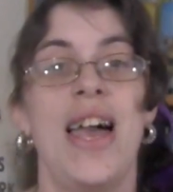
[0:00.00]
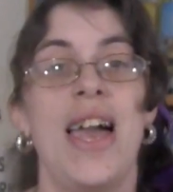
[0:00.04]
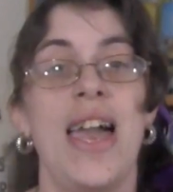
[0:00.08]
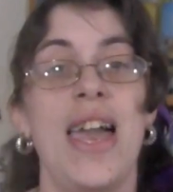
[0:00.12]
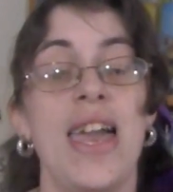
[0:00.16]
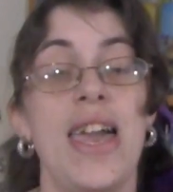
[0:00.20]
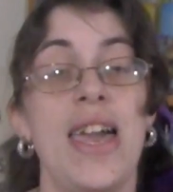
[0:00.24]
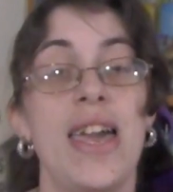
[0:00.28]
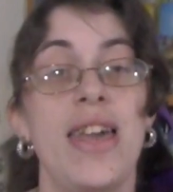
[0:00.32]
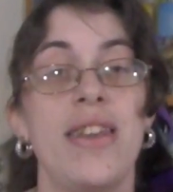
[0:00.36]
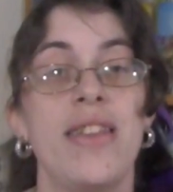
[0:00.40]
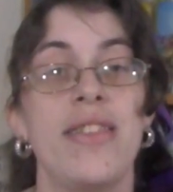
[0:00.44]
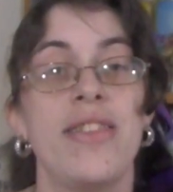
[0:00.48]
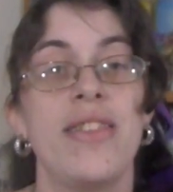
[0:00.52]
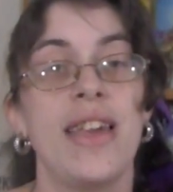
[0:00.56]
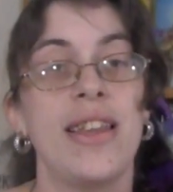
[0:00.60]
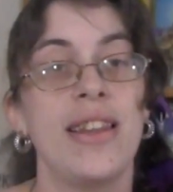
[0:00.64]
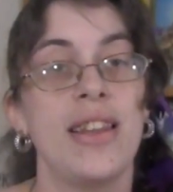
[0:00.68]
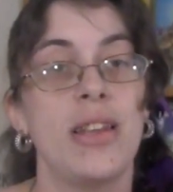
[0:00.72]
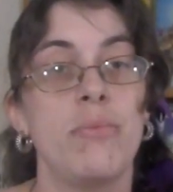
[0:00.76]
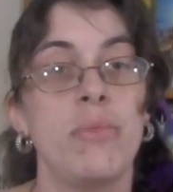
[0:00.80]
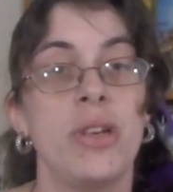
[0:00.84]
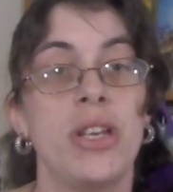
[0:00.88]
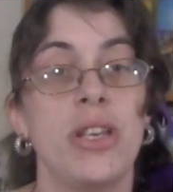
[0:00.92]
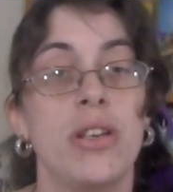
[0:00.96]
And they
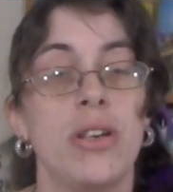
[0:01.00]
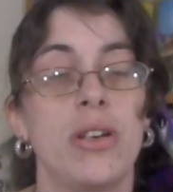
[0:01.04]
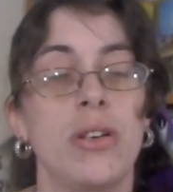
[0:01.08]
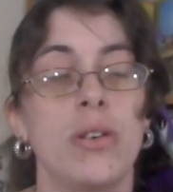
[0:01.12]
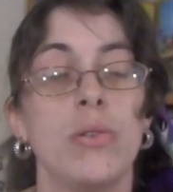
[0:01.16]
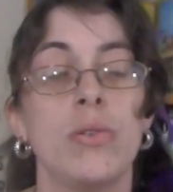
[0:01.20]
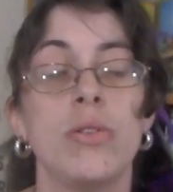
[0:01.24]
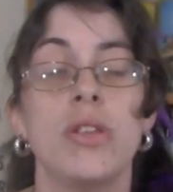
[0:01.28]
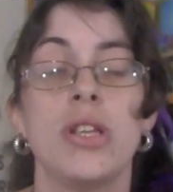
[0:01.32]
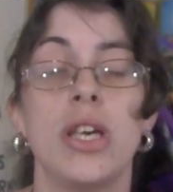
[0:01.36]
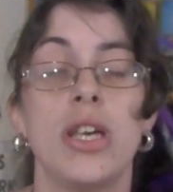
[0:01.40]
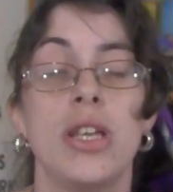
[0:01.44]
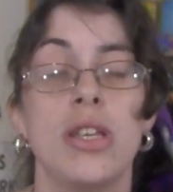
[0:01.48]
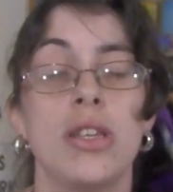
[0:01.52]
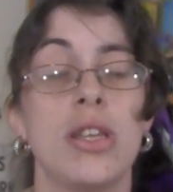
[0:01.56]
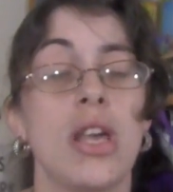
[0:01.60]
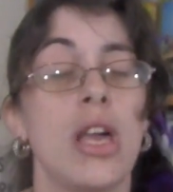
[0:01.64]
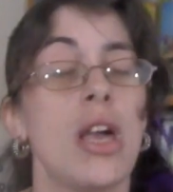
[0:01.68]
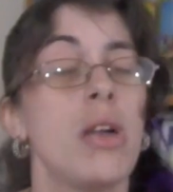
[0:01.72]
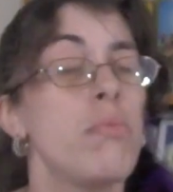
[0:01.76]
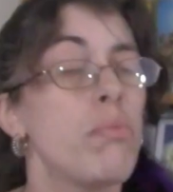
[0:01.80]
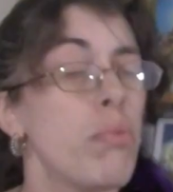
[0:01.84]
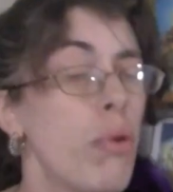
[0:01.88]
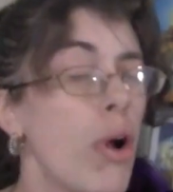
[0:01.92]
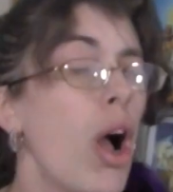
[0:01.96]
let me know that
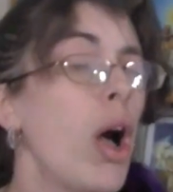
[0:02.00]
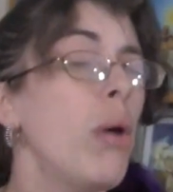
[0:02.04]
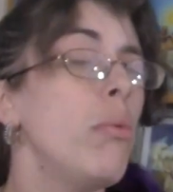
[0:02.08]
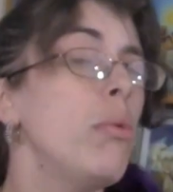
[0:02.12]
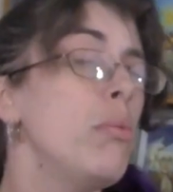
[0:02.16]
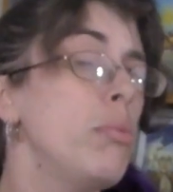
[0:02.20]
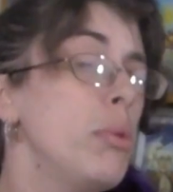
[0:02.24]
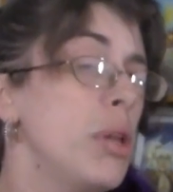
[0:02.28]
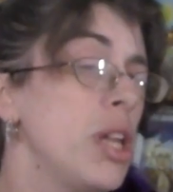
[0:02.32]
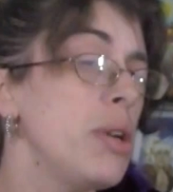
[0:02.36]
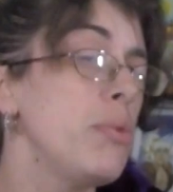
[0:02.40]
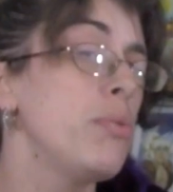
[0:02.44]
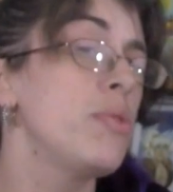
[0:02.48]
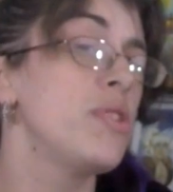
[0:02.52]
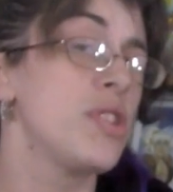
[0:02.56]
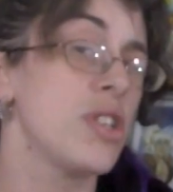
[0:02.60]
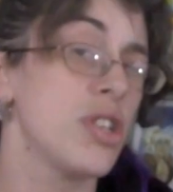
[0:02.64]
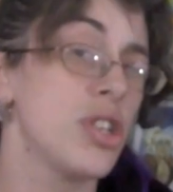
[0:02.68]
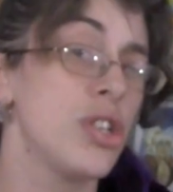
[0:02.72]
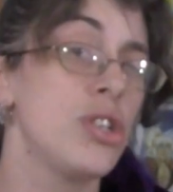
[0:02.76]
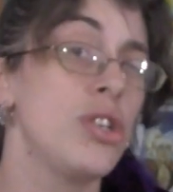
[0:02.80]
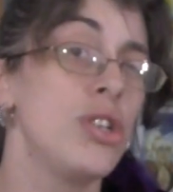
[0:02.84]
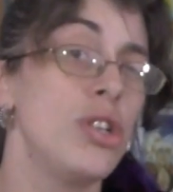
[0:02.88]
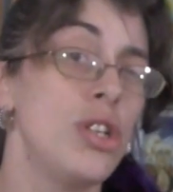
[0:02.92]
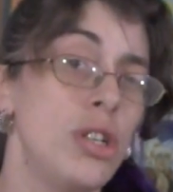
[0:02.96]
there probably was a
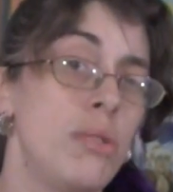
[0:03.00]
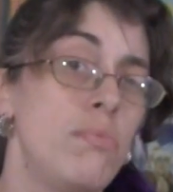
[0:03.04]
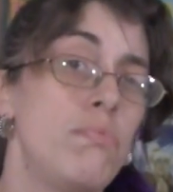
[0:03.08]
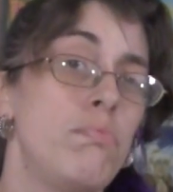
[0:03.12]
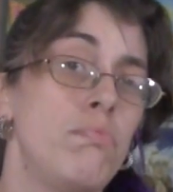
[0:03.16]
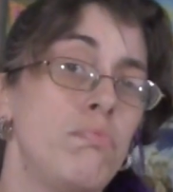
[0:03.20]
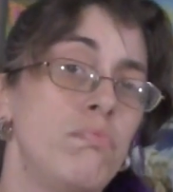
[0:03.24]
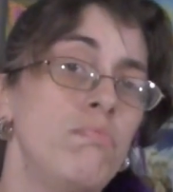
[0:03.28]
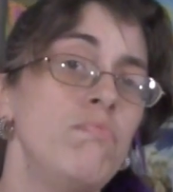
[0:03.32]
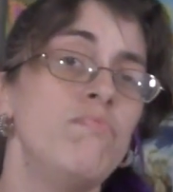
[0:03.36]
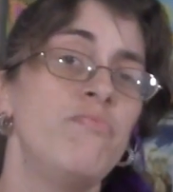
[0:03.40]
good